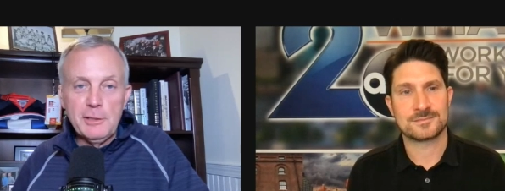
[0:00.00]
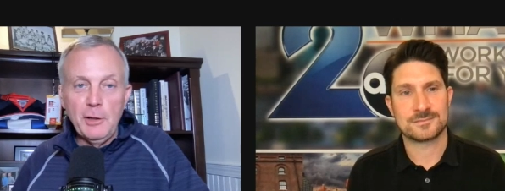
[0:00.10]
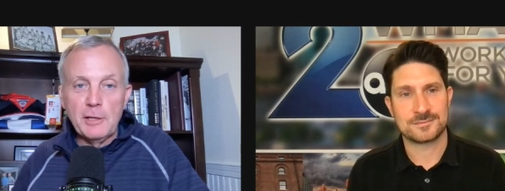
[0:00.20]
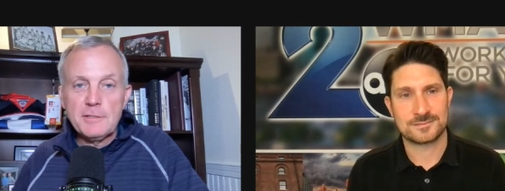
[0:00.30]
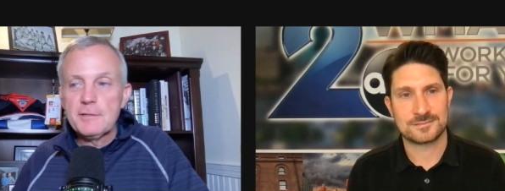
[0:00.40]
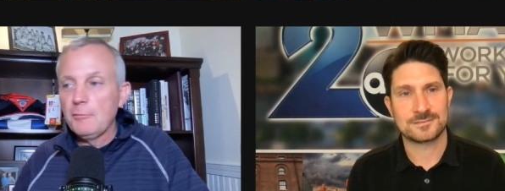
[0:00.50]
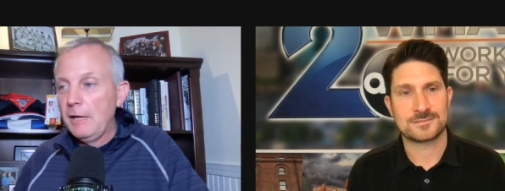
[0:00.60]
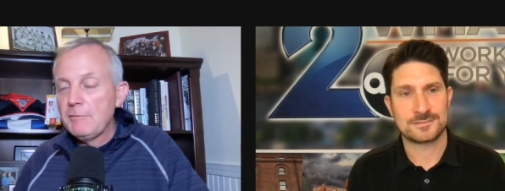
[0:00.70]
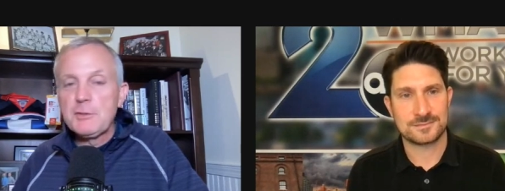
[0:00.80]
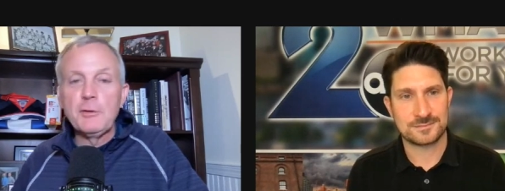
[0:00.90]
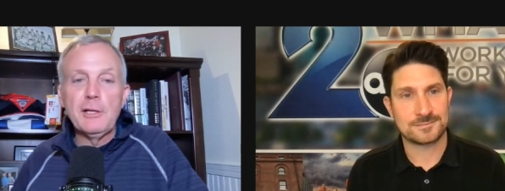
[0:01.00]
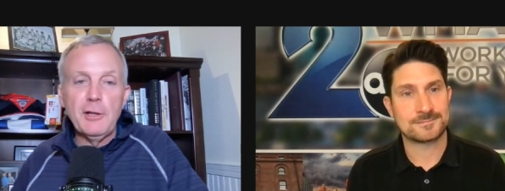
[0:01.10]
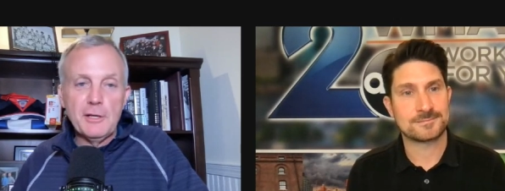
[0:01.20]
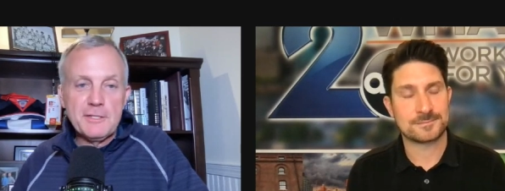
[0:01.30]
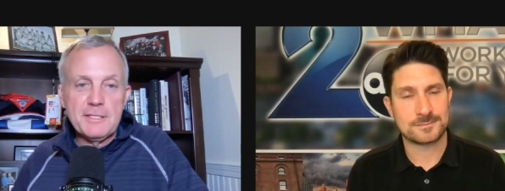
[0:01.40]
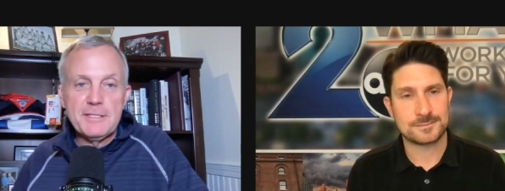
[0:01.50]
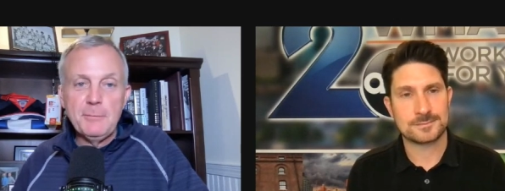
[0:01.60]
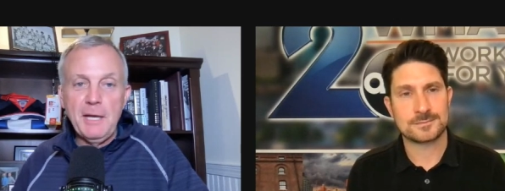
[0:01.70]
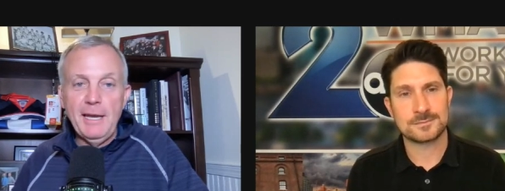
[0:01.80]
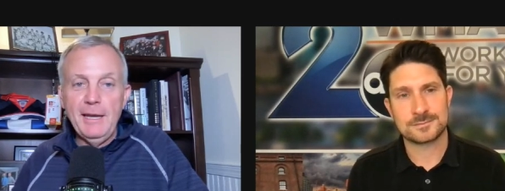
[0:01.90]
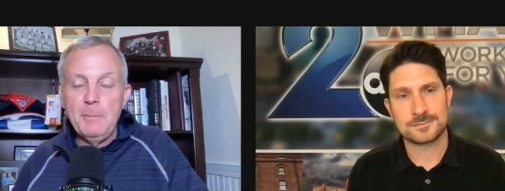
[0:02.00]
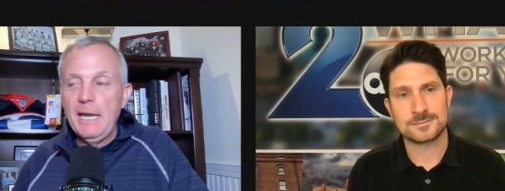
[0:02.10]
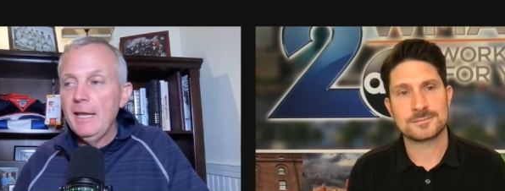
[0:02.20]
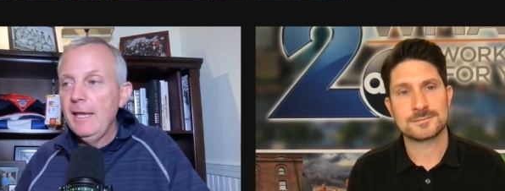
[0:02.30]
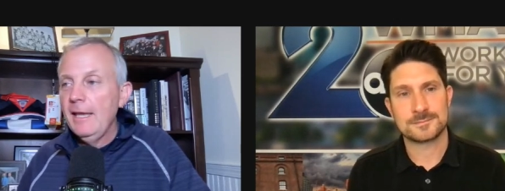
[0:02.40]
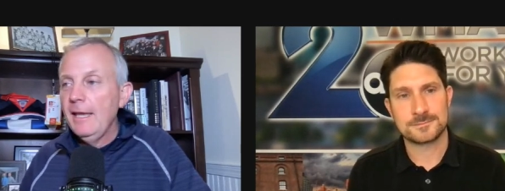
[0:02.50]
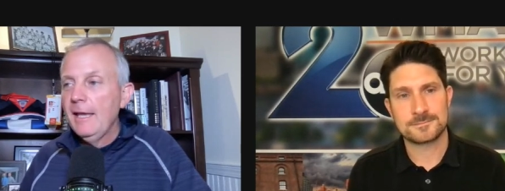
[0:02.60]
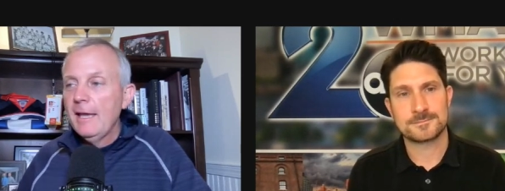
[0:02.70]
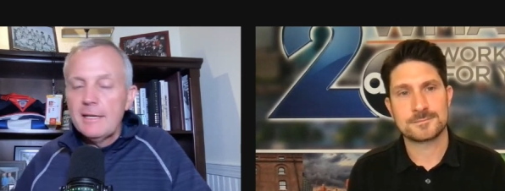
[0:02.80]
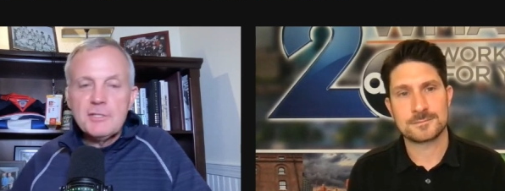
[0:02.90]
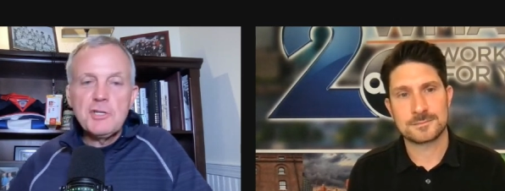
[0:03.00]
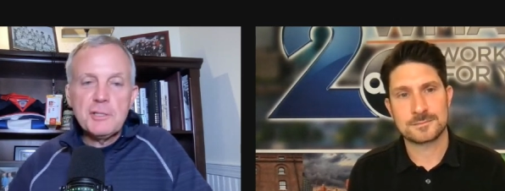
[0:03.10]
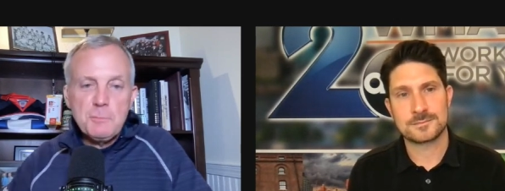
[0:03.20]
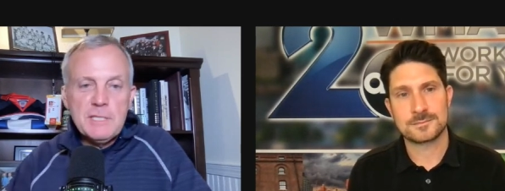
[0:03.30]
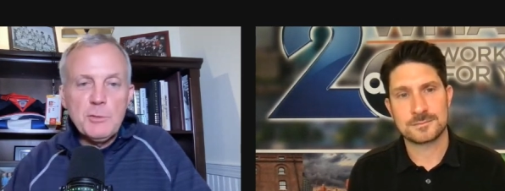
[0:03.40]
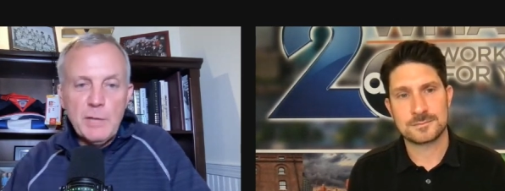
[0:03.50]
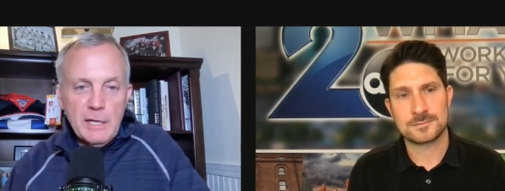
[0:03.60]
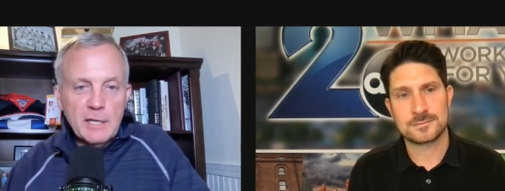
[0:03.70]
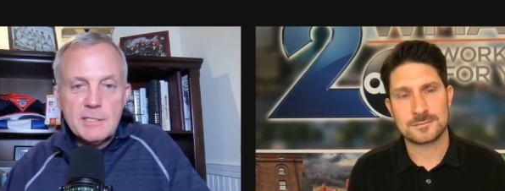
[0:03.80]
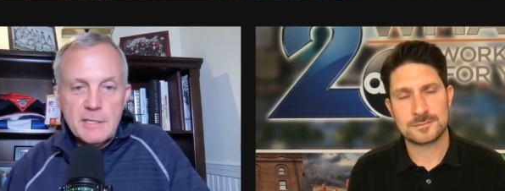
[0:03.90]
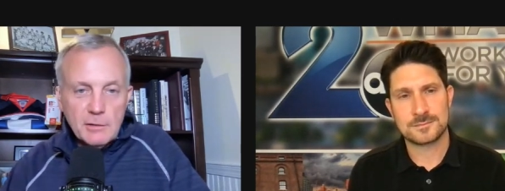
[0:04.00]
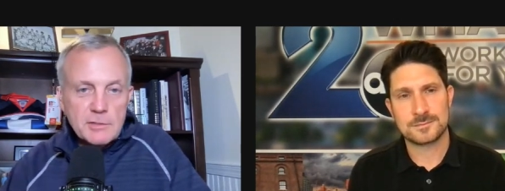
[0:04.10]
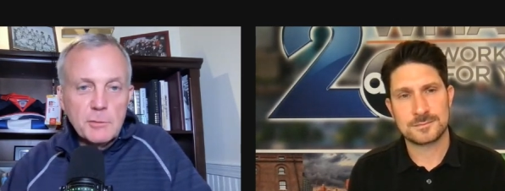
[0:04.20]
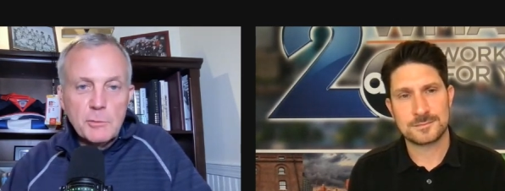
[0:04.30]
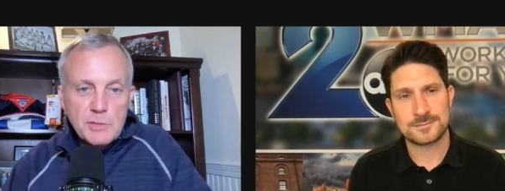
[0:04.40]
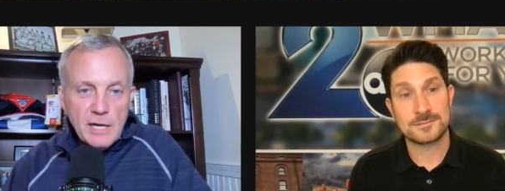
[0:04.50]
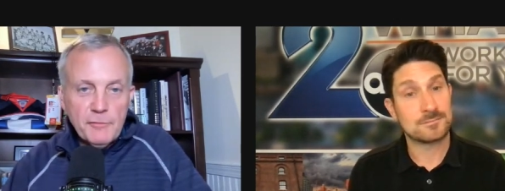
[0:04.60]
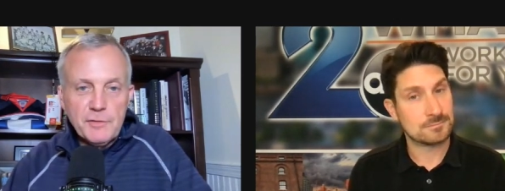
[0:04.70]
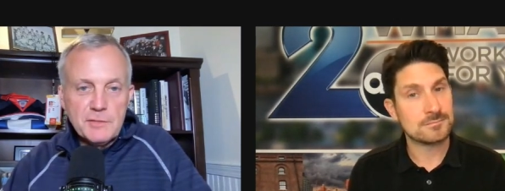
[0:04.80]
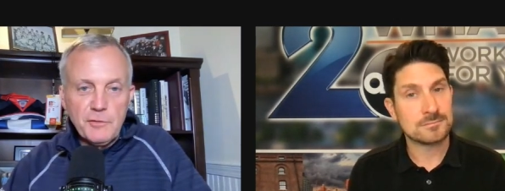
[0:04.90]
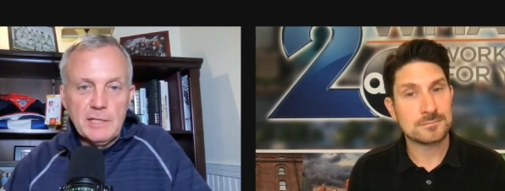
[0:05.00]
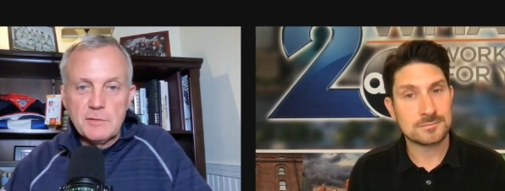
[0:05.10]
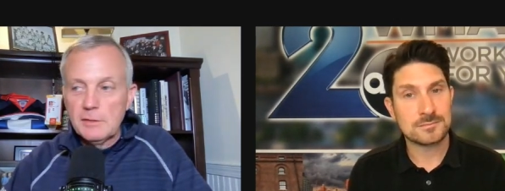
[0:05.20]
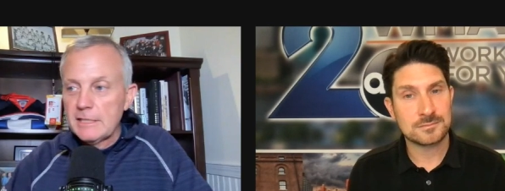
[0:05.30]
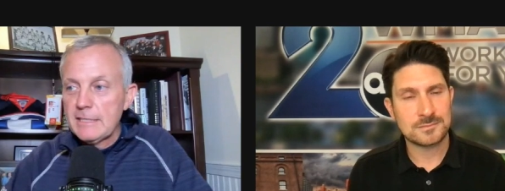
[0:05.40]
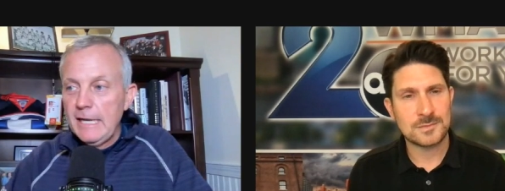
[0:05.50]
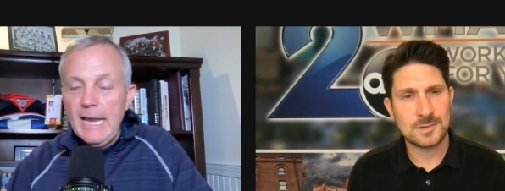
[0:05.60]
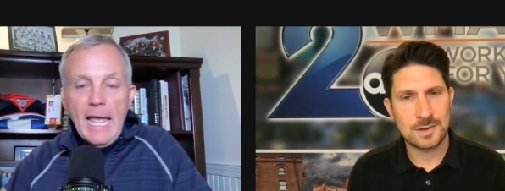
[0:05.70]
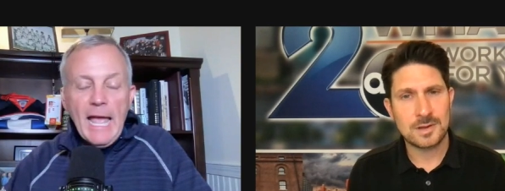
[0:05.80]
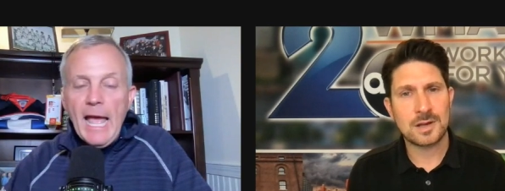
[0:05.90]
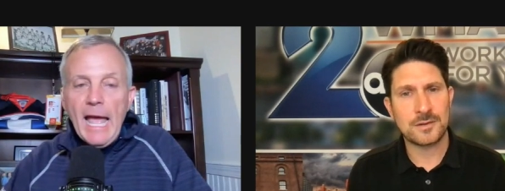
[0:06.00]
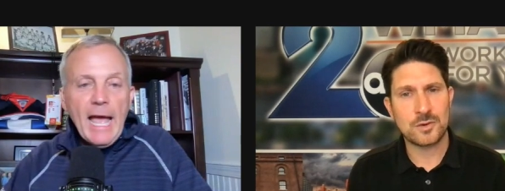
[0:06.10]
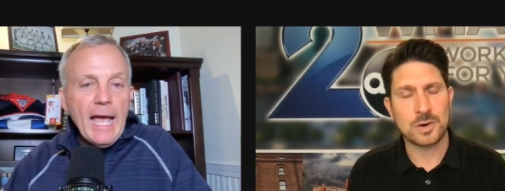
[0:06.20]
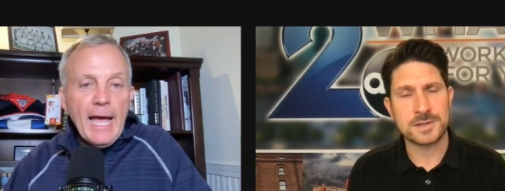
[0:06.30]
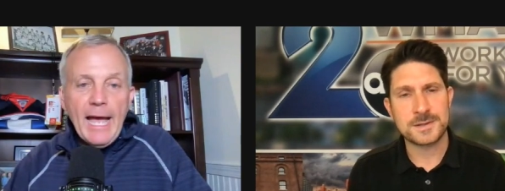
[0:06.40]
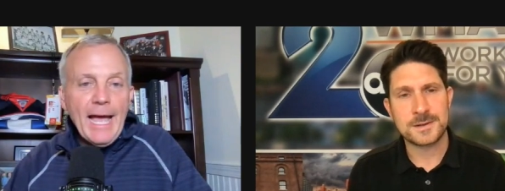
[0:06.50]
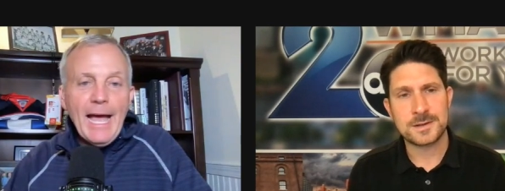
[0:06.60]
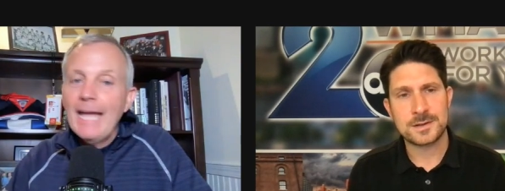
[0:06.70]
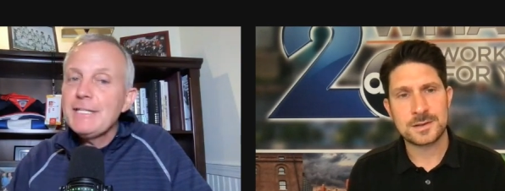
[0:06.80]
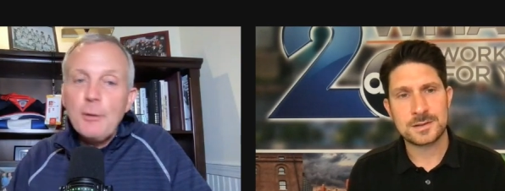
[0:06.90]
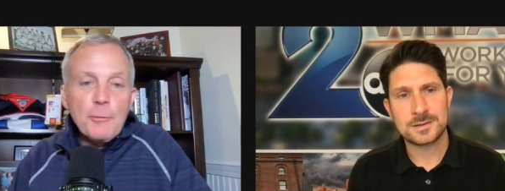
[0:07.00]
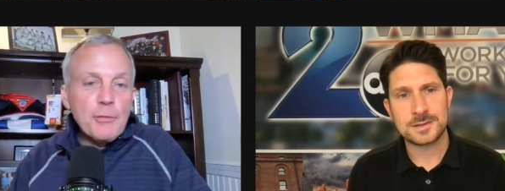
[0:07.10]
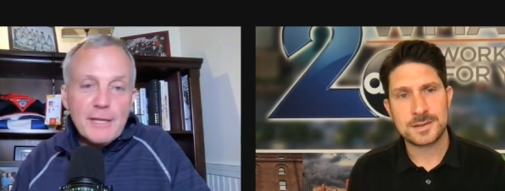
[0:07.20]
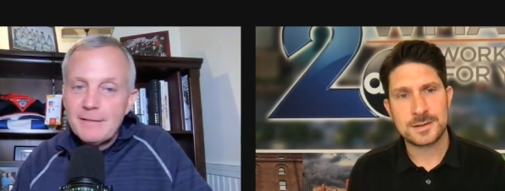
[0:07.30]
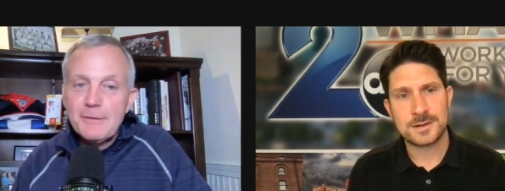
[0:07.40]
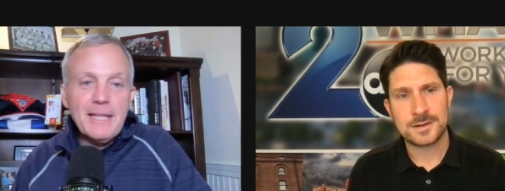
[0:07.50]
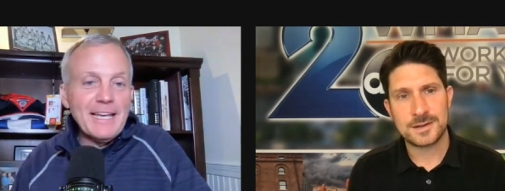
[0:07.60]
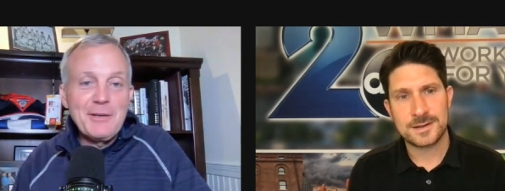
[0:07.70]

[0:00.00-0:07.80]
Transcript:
Speaker 1: loss. Ravens' only loss is to Miami. It's just between us here, so no Dolphins fans are listening. Of course. I don't think they're that